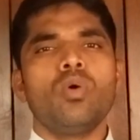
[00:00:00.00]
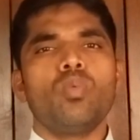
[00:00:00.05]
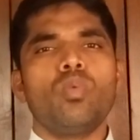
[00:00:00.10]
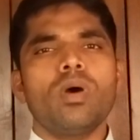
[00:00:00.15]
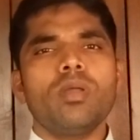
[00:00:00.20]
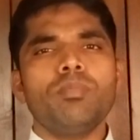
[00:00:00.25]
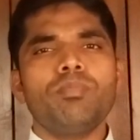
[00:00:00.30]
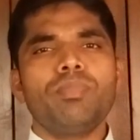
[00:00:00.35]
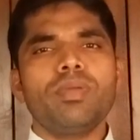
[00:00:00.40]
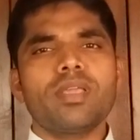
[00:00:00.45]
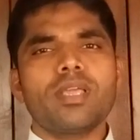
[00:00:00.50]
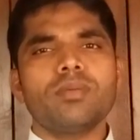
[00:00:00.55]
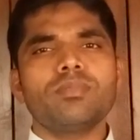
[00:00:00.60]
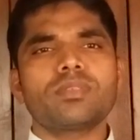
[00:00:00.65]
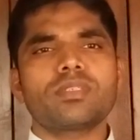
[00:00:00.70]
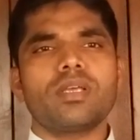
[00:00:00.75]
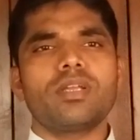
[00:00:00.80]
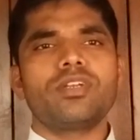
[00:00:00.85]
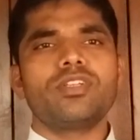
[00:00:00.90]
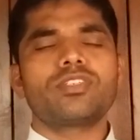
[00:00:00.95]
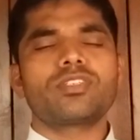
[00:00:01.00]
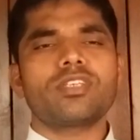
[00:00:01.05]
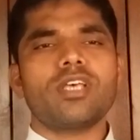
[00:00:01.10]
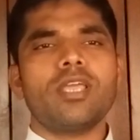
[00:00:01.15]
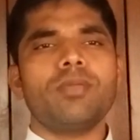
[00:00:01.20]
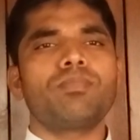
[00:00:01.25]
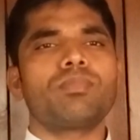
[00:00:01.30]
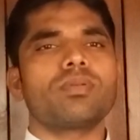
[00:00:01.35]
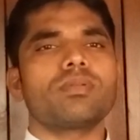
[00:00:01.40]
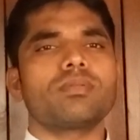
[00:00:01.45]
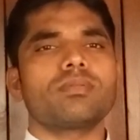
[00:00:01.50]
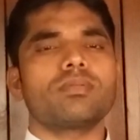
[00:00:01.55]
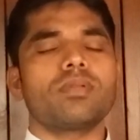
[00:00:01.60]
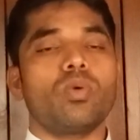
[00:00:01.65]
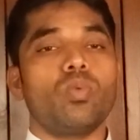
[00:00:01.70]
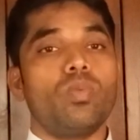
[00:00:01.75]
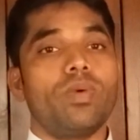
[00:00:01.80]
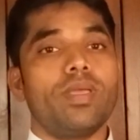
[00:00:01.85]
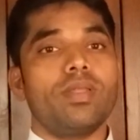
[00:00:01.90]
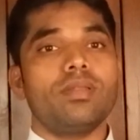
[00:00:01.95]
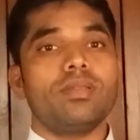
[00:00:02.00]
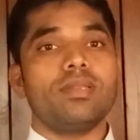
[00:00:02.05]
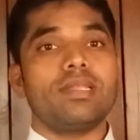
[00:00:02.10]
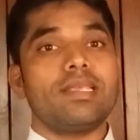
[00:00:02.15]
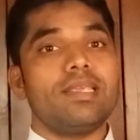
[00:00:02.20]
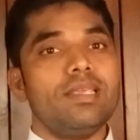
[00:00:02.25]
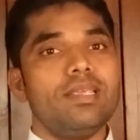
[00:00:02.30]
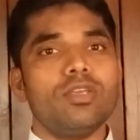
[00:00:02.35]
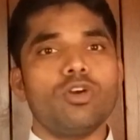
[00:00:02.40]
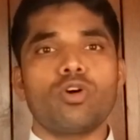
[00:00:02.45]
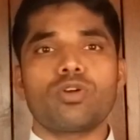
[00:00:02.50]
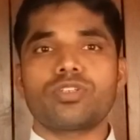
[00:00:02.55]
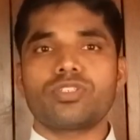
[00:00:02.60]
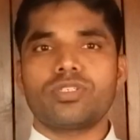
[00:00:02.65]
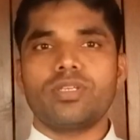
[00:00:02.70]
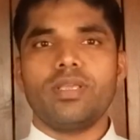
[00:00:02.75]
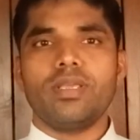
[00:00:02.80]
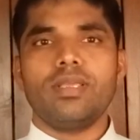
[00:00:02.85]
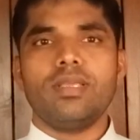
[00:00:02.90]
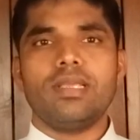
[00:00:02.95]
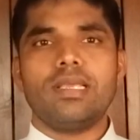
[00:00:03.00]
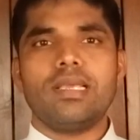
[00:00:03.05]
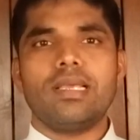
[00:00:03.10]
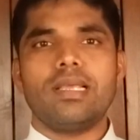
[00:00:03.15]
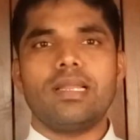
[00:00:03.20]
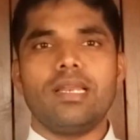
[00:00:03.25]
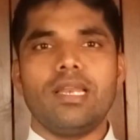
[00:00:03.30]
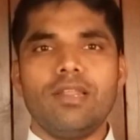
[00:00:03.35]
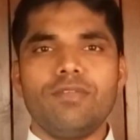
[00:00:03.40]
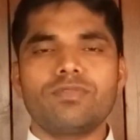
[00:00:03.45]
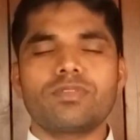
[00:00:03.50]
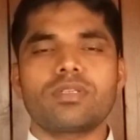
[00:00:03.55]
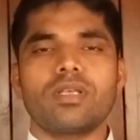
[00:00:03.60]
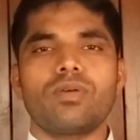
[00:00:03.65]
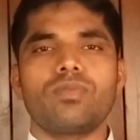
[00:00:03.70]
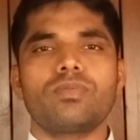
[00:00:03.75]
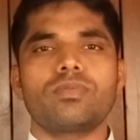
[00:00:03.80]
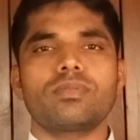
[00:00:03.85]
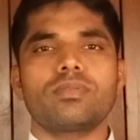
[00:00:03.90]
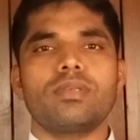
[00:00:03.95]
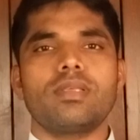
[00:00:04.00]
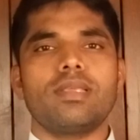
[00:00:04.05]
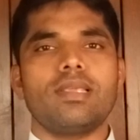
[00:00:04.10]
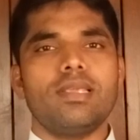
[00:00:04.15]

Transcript: One becomes a disciple when he or she lives out